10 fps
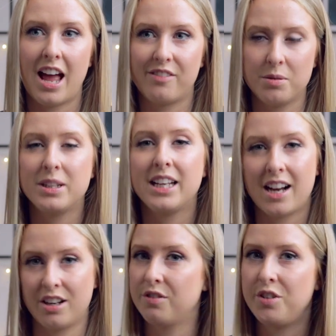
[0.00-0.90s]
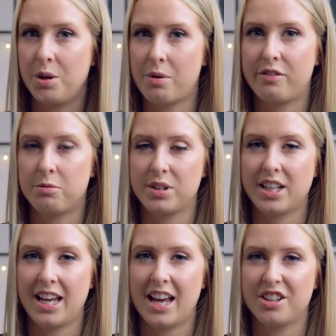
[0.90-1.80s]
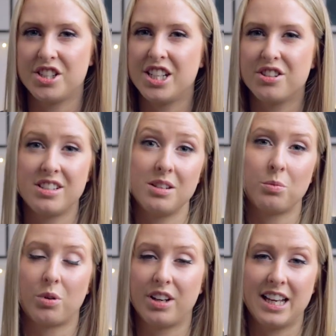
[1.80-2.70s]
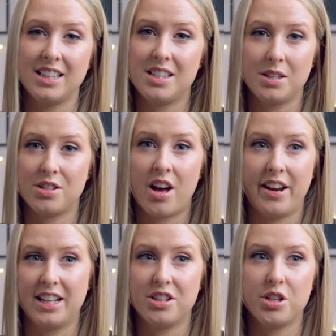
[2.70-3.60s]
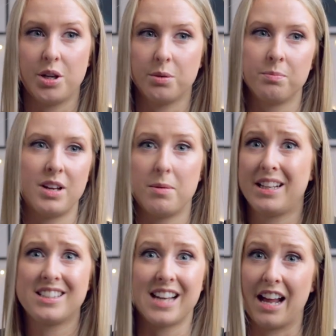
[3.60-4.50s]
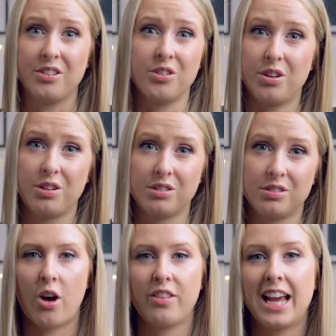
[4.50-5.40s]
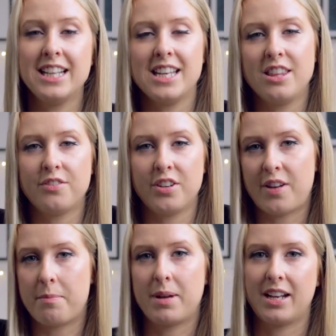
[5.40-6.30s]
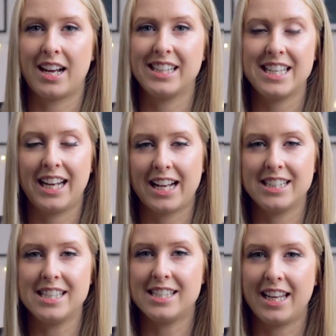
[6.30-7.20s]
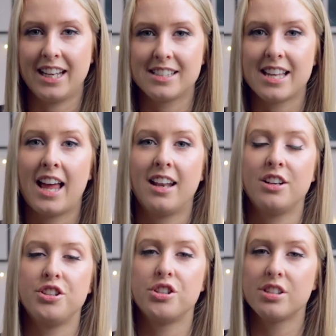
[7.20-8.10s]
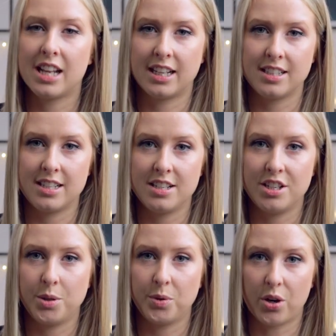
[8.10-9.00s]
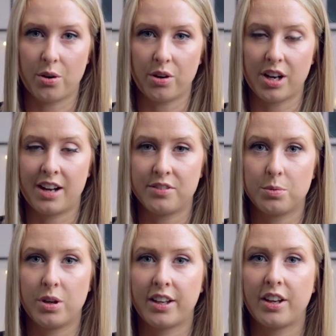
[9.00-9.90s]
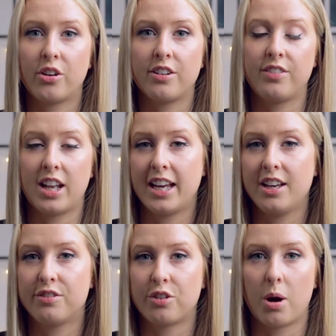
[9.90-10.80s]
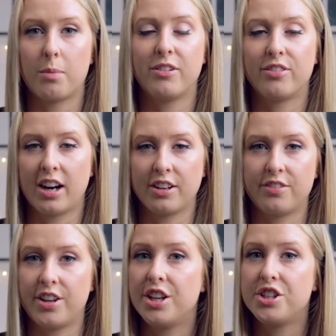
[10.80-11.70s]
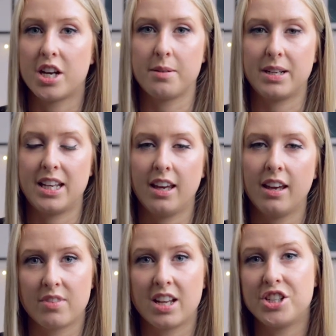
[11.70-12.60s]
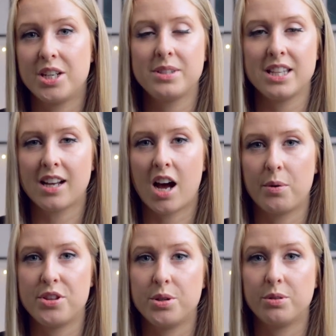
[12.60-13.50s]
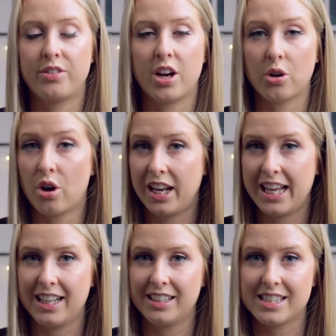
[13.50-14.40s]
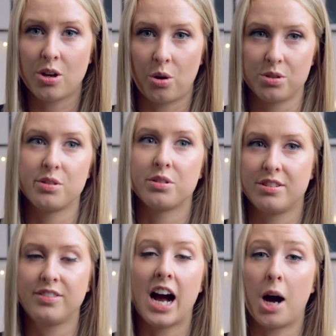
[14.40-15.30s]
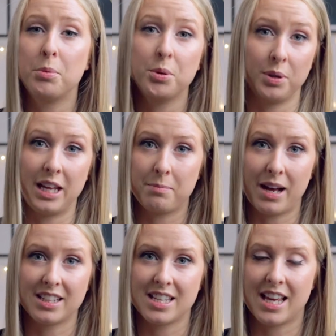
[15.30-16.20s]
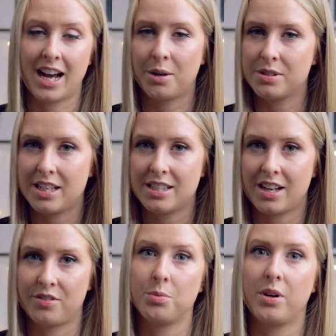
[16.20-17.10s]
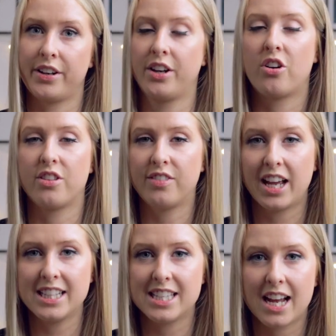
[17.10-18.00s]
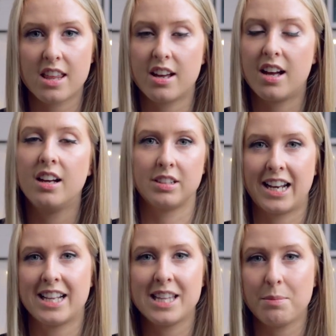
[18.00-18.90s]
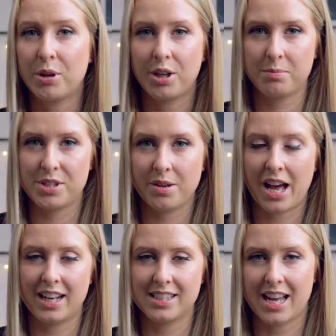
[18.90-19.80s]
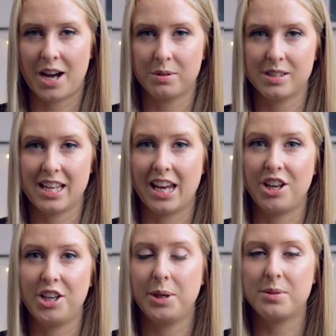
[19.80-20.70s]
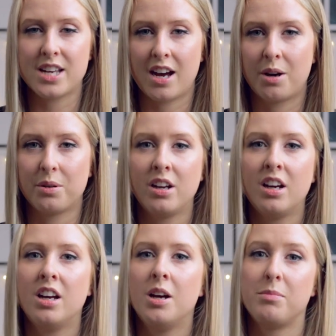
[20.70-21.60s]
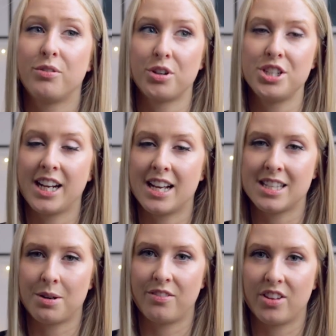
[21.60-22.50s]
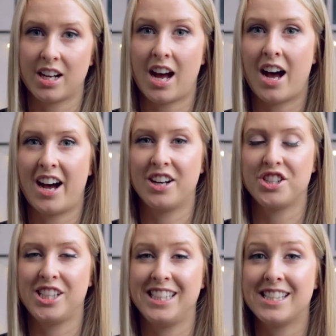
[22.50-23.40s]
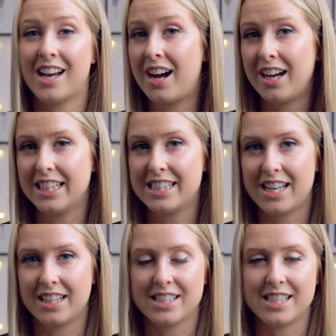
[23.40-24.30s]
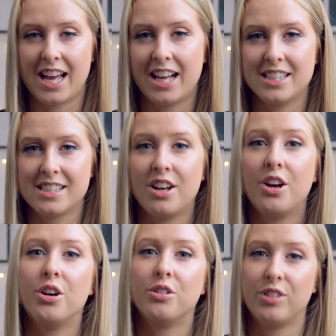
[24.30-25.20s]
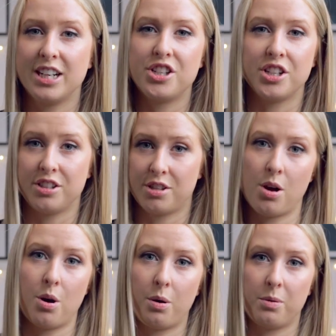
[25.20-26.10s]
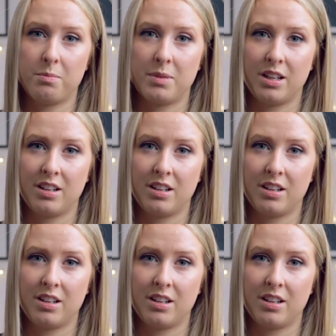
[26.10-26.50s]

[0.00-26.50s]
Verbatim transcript: Everybody kind of knew everybody, and she just didn't want it to turn into a big scandal. On the 18th of November 1986, Hella had just landed in New York after working on a flight from Frankfurt, Germany. And she was in the car with two of her colleagues, all sort of carpooling back to their houses after working on the flight together. And as they pull up to Hella's house in Newtown, before she gets out of the car, she sighs and says, Richard's home.